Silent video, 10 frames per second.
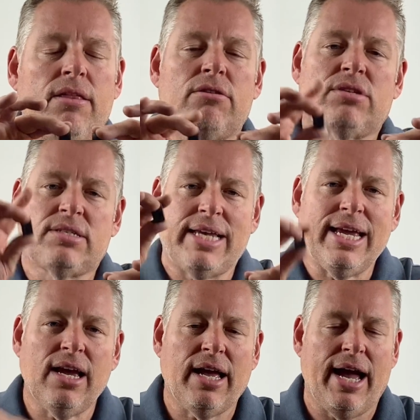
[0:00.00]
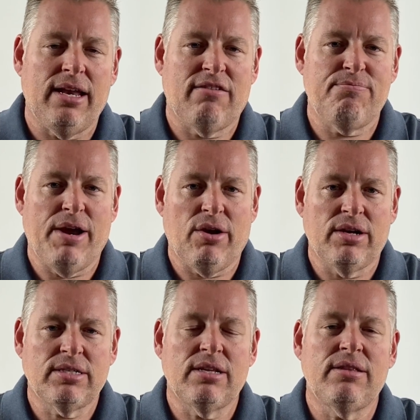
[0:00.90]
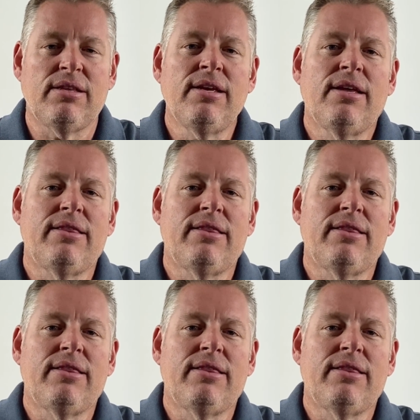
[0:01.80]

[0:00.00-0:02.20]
There's a second kind of marriage, and